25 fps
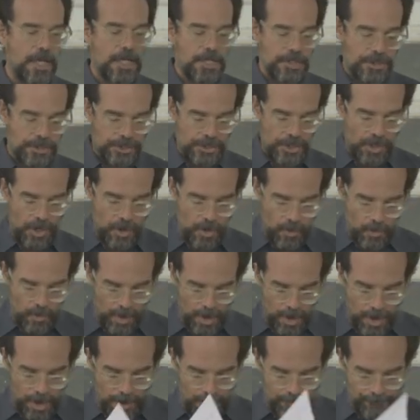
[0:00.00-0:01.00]
So
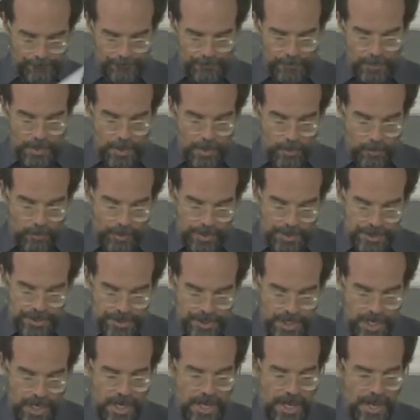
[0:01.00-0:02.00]
um, we
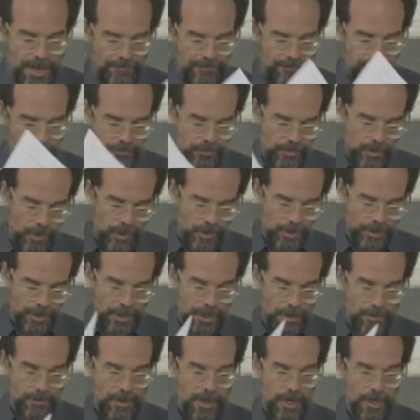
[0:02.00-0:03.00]
shall have to talk
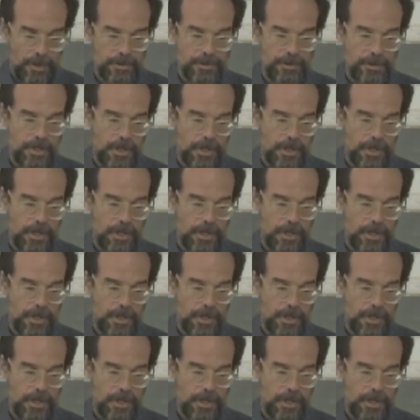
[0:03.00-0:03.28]
about.